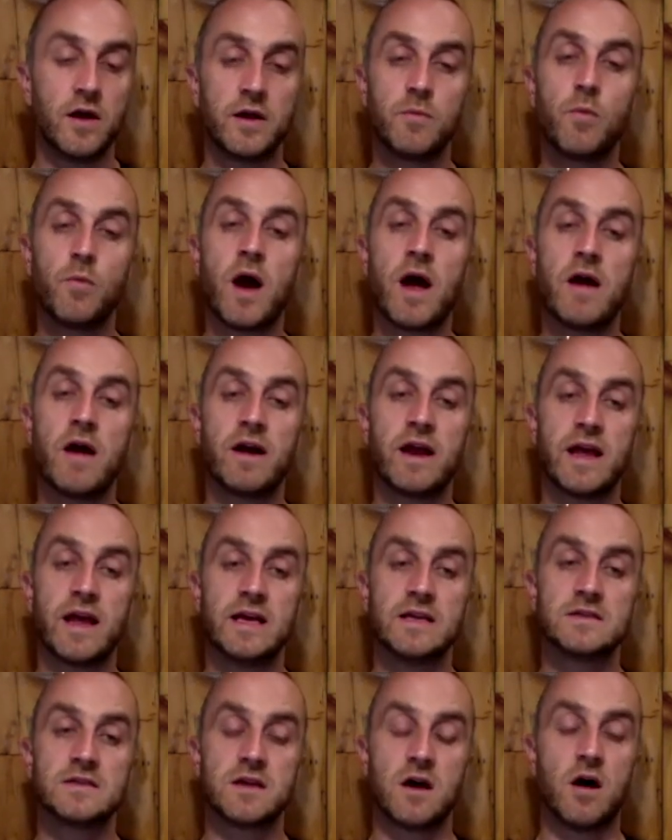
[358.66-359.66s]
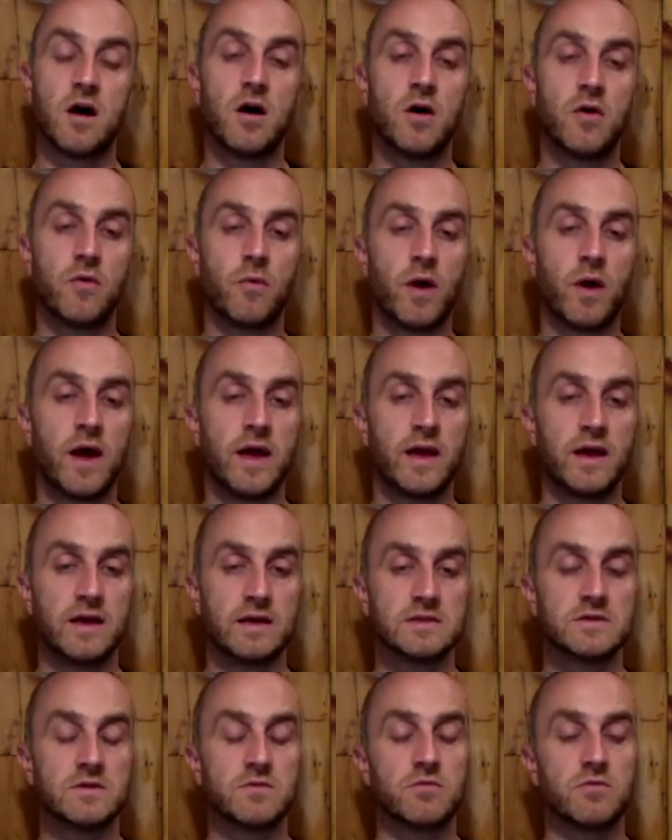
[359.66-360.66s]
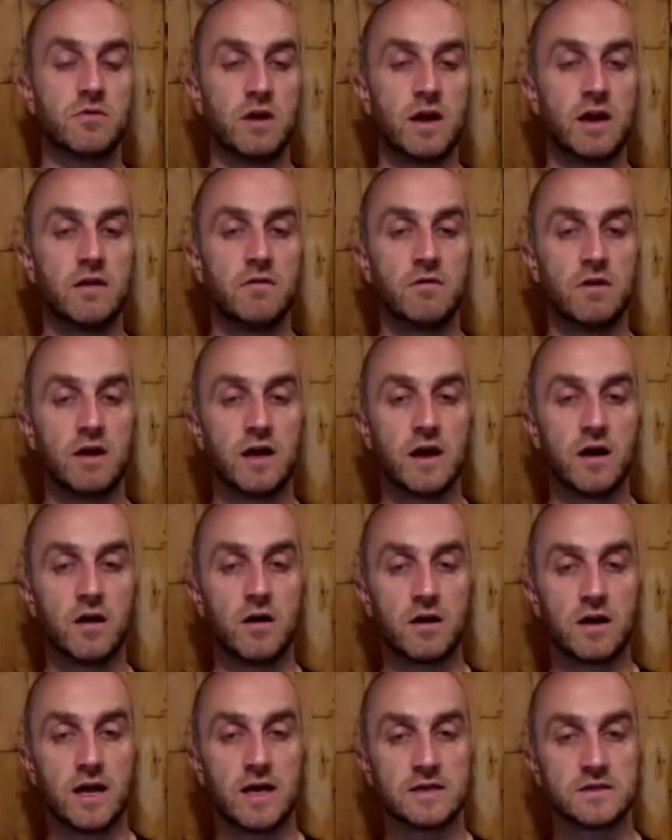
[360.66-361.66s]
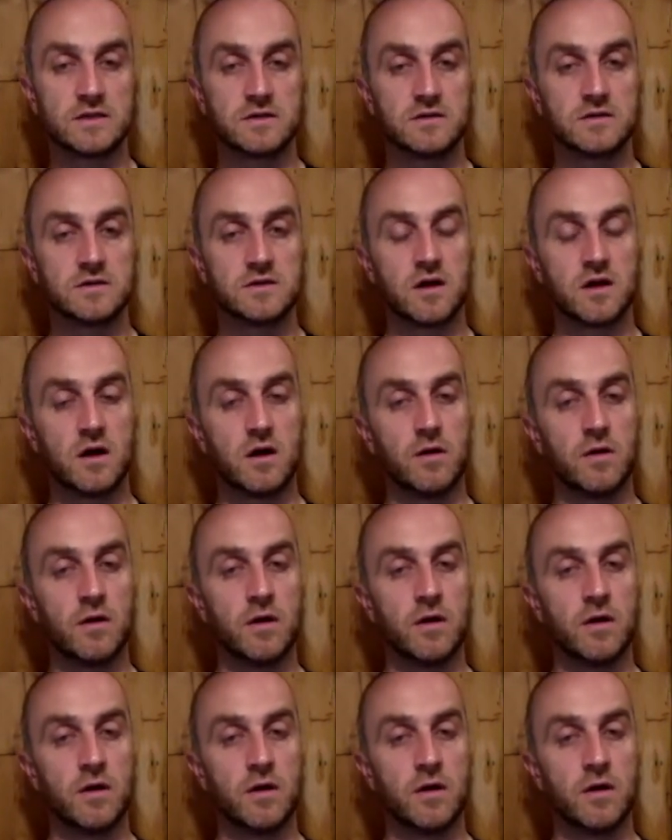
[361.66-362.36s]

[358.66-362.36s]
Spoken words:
where it is the hard way is a really, really hard lesson. So